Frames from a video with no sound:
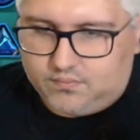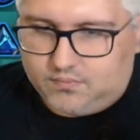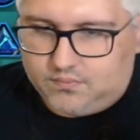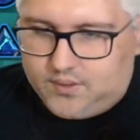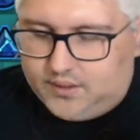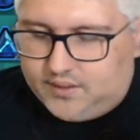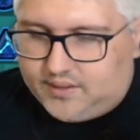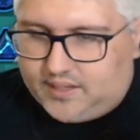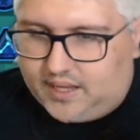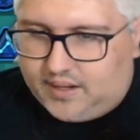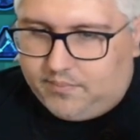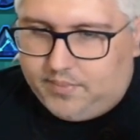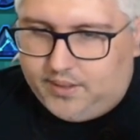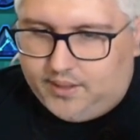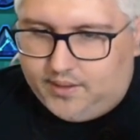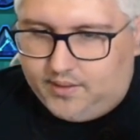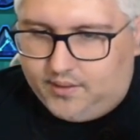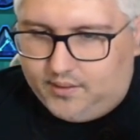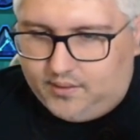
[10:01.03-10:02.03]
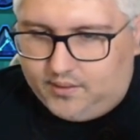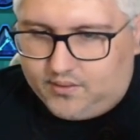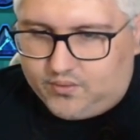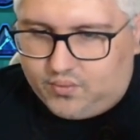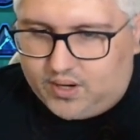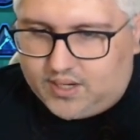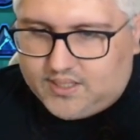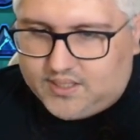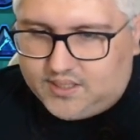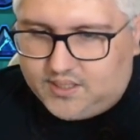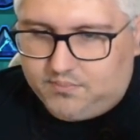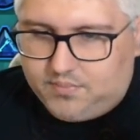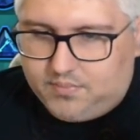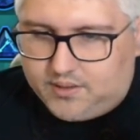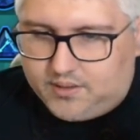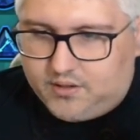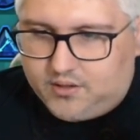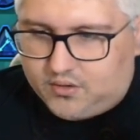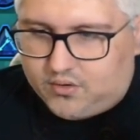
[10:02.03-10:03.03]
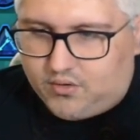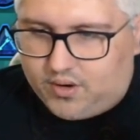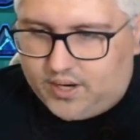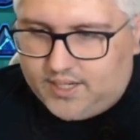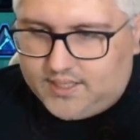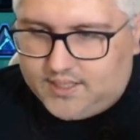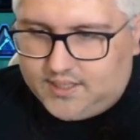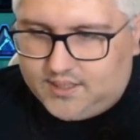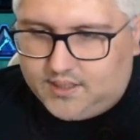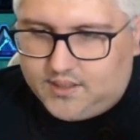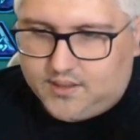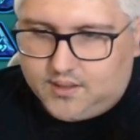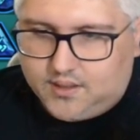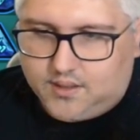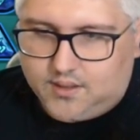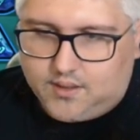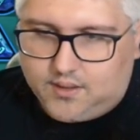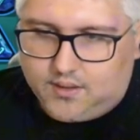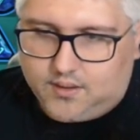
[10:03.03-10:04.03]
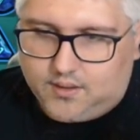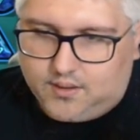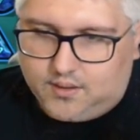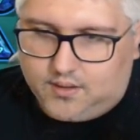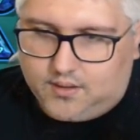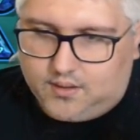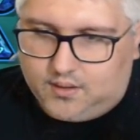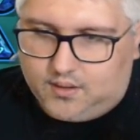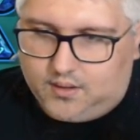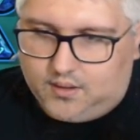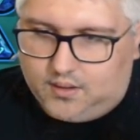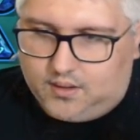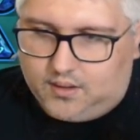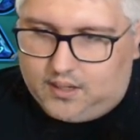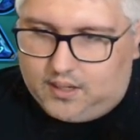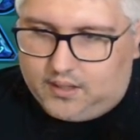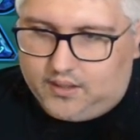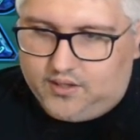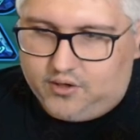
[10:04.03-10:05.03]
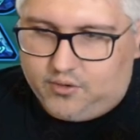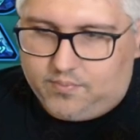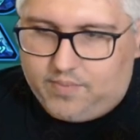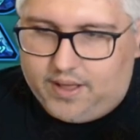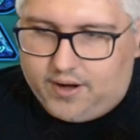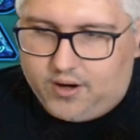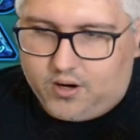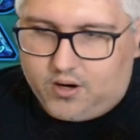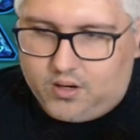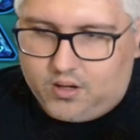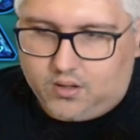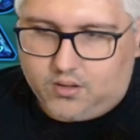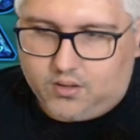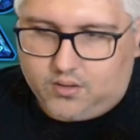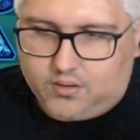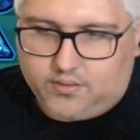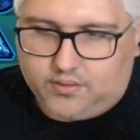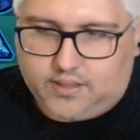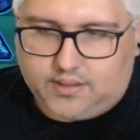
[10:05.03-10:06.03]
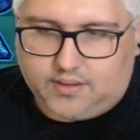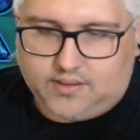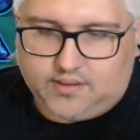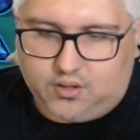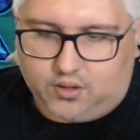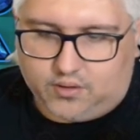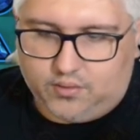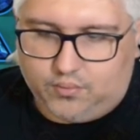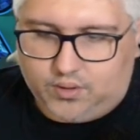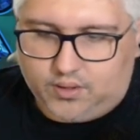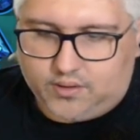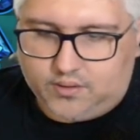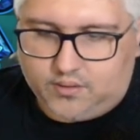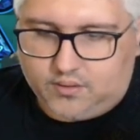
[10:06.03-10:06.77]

It can be interesting, but not crazy. A little better than this other one.